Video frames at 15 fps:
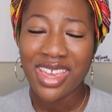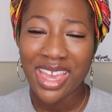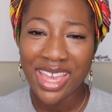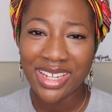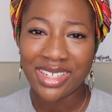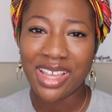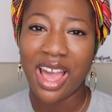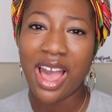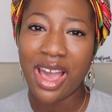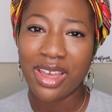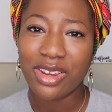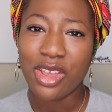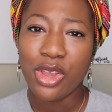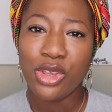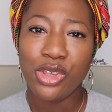in
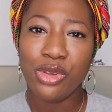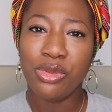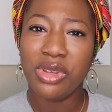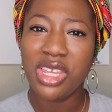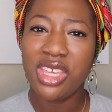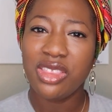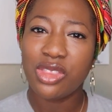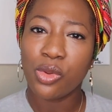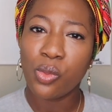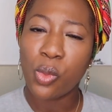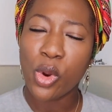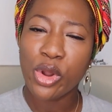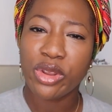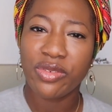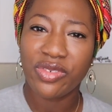God. You need the
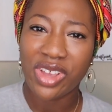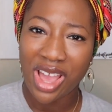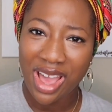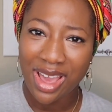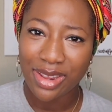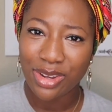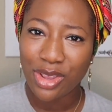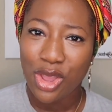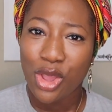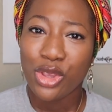Word of God.